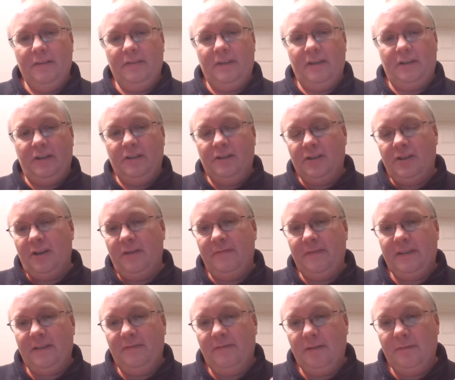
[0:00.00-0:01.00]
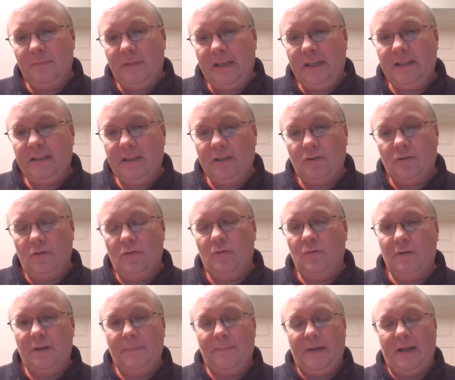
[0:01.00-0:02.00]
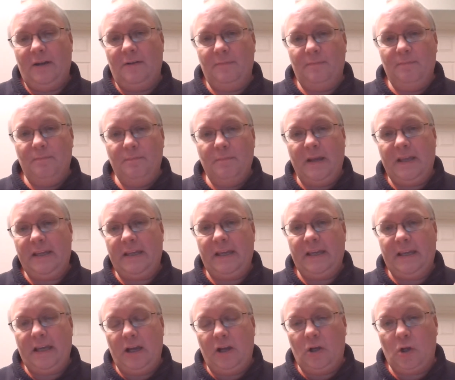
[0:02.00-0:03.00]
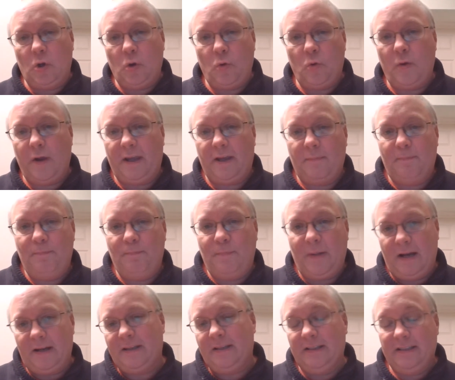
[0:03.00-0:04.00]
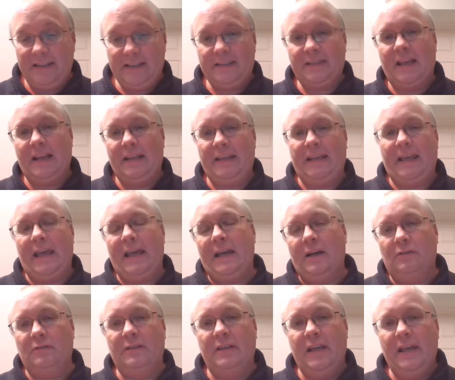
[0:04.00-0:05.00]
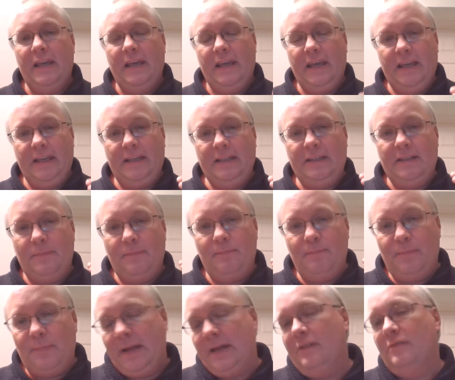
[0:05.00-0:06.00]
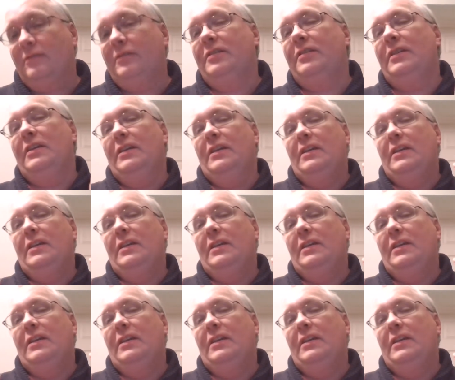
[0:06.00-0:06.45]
that conservatism isn't all about making a quick buck and selling out. It is about